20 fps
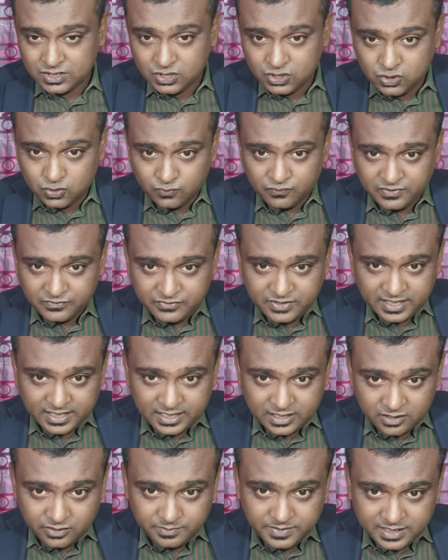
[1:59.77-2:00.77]
250
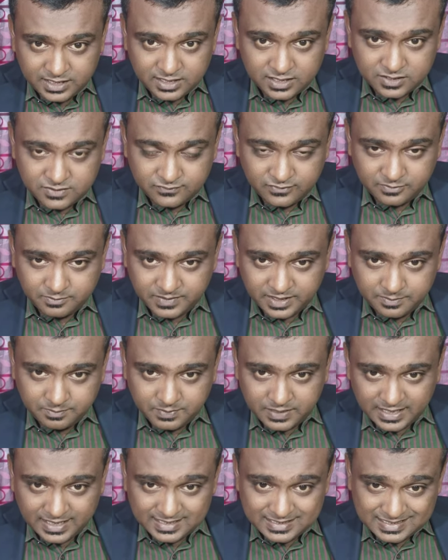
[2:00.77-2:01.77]
kilometers from my
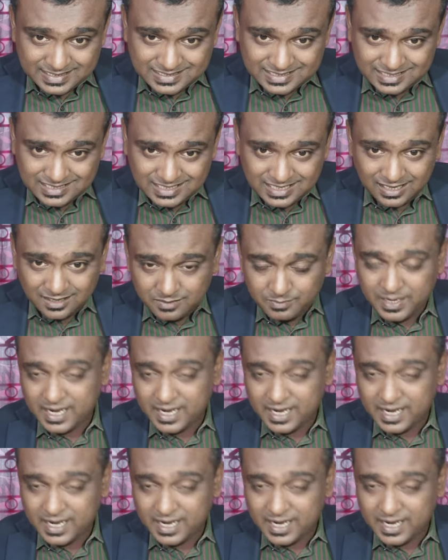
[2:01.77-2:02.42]
place as a young